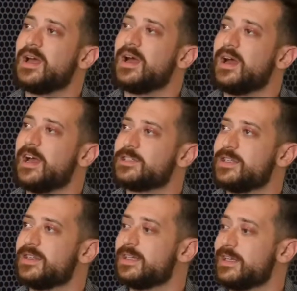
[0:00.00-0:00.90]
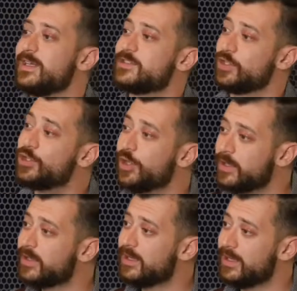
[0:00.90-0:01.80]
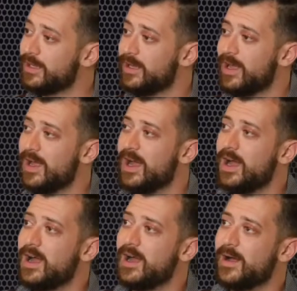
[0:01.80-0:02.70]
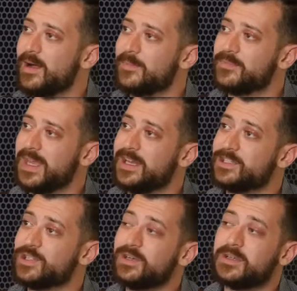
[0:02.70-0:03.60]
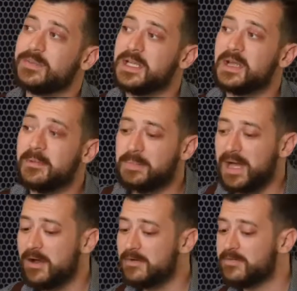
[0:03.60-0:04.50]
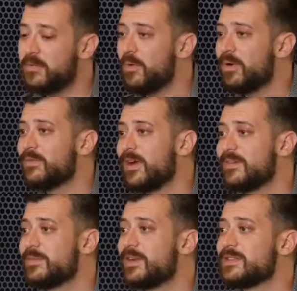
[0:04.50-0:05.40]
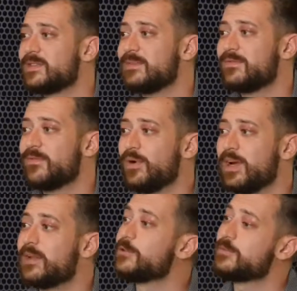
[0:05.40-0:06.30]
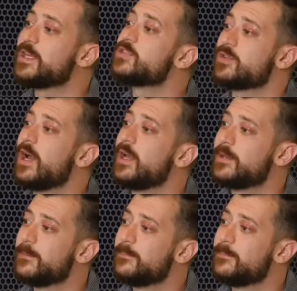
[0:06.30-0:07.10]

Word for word: Uh, I actually think that it's a good thing. Mm-hmm. Um, and it took me about four or five months before I got into my stride.